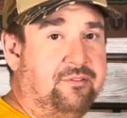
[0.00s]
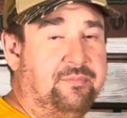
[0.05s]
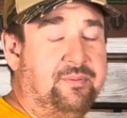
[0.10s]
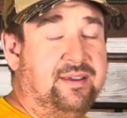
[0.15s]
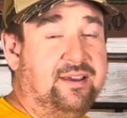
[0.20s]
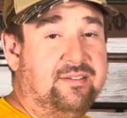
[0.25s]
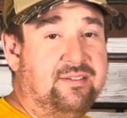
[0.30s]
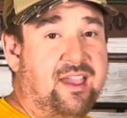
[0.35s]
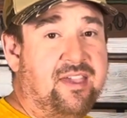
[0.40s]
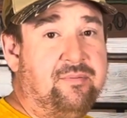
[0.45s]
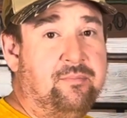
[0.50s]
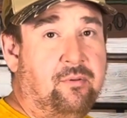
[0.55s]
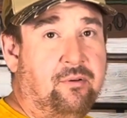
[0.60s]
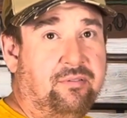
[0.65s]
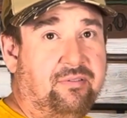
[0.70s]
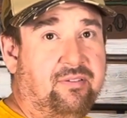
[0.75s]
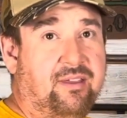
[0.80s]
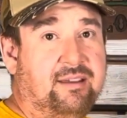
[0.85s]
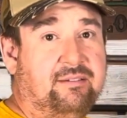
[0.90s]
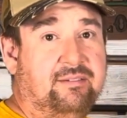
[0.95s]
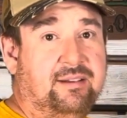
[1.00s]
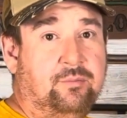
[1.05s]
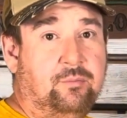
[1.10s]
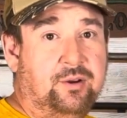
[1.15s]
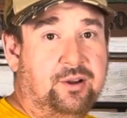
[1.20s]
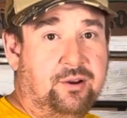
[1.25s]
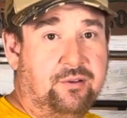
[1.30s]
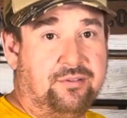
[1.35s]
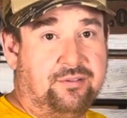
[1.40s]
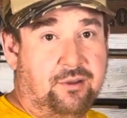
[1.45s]
because that's most likely when
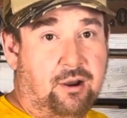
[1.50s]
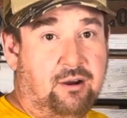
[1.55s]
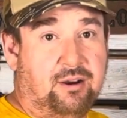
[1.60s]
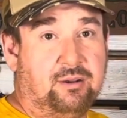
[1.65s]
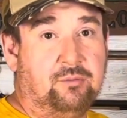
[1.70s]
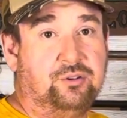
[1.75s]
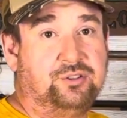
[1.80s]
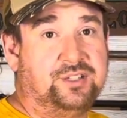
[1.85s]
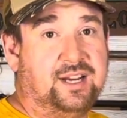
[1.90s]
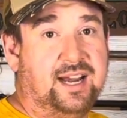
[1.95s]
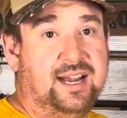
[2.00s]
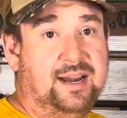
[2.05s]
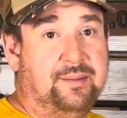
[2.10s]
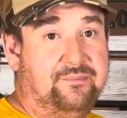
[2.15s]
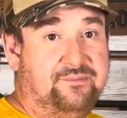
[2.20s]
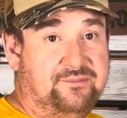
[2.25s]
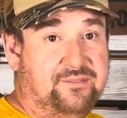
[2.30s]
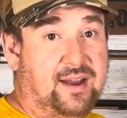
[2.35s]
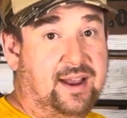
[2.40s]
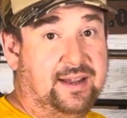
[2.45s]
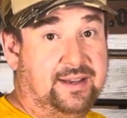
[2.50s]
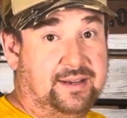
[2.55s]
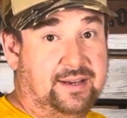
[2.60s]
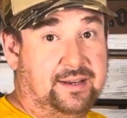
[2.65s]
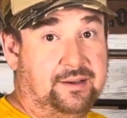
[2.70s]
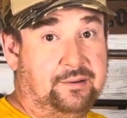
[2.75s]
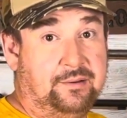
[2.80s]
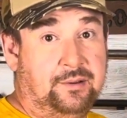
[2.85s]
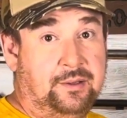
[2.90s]
you're starting what you're going to end up finding,